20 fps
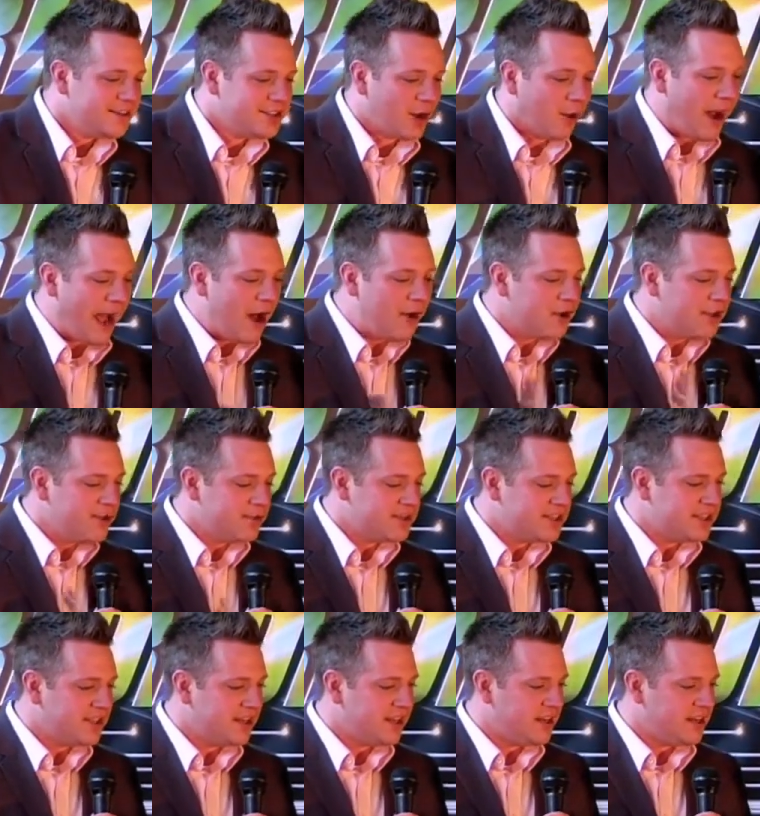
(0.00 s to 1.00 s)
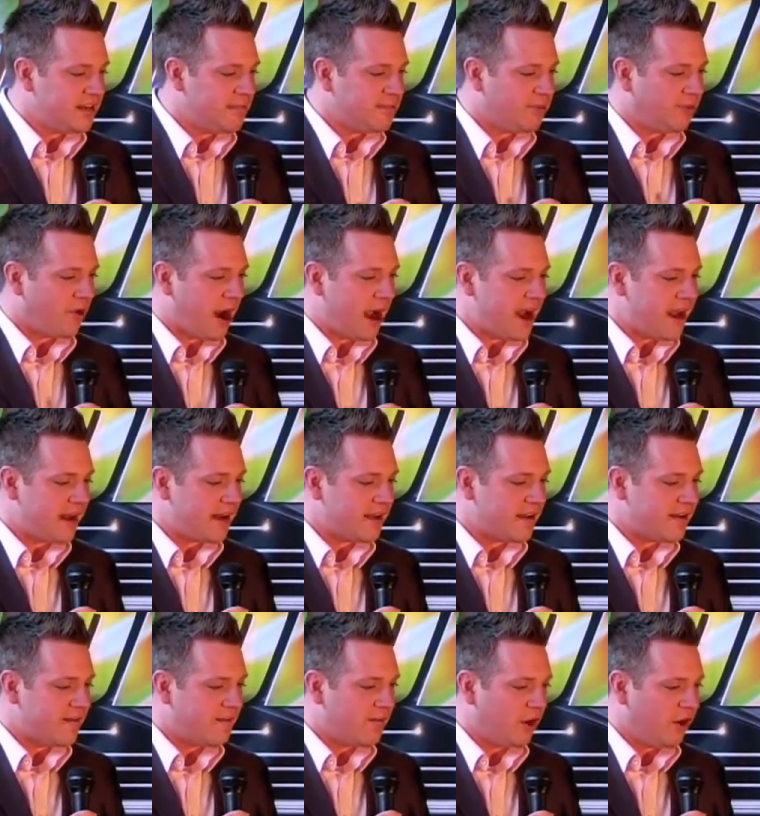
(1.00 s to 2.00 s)
So how do you see Pride
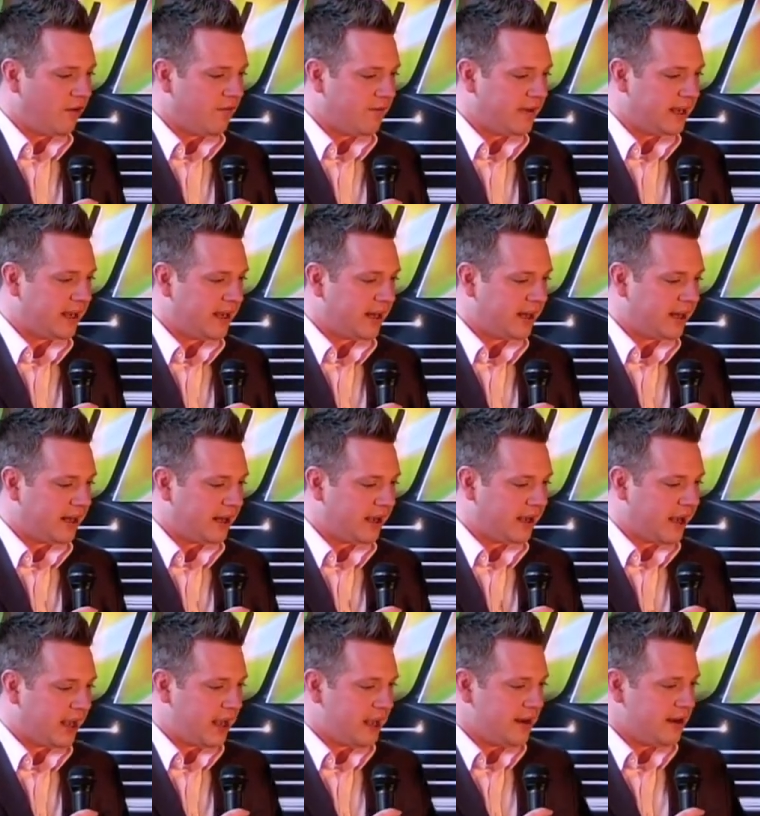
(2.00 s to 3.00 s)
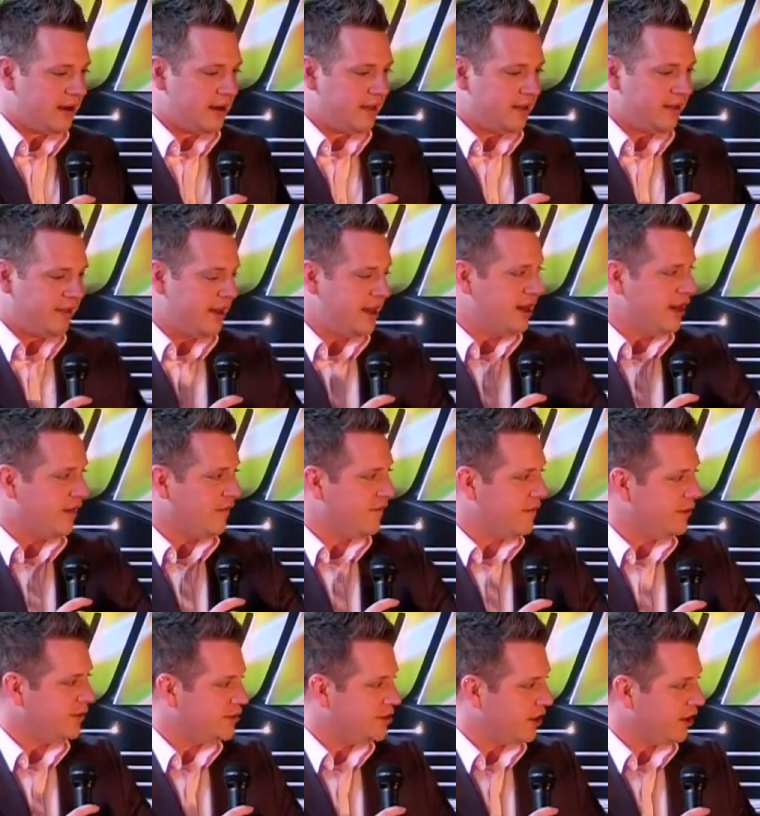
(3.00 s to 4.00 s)
evolving in the near
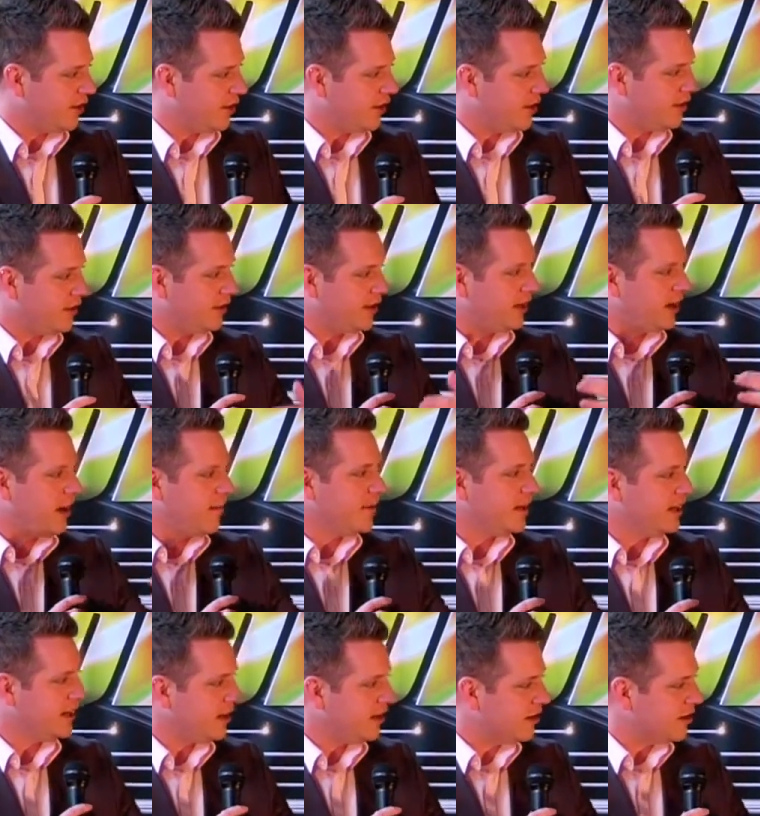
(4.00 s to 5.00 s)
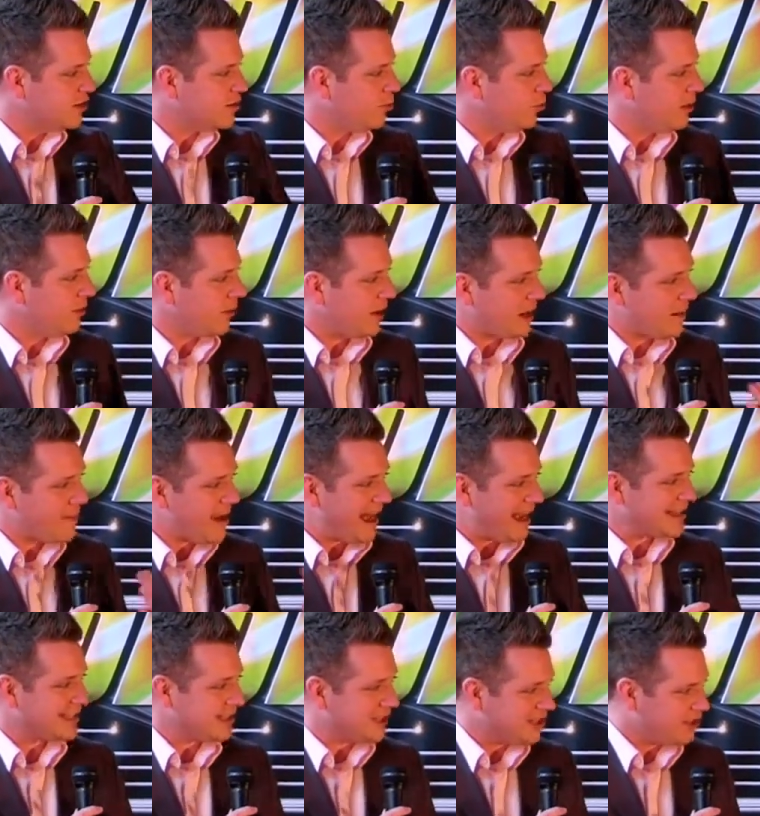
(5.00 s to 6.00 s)
future, the, the coming years when we get
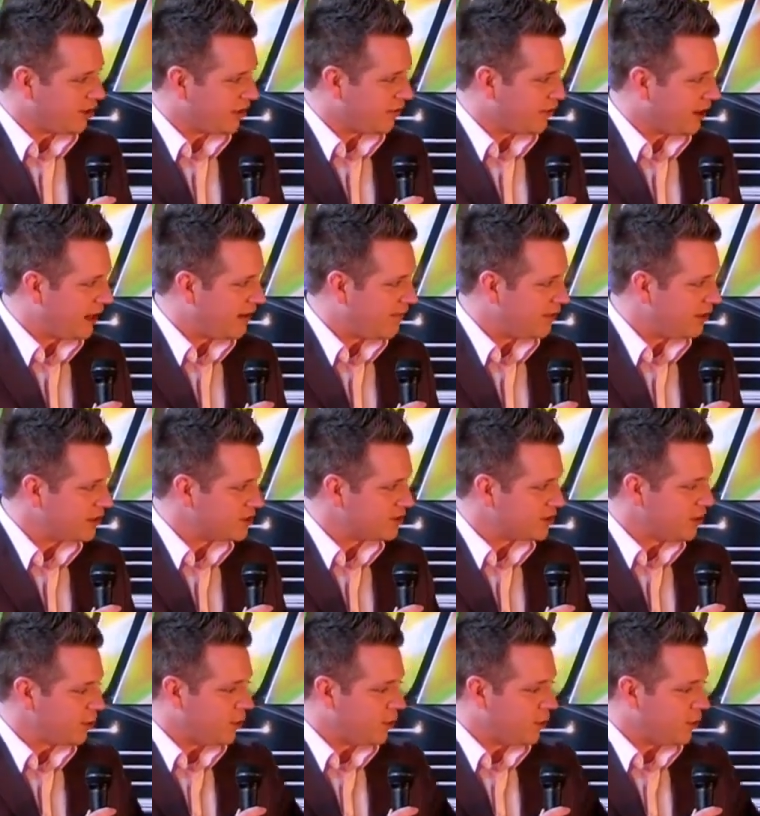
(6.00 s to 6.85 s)
past the silver anniversary?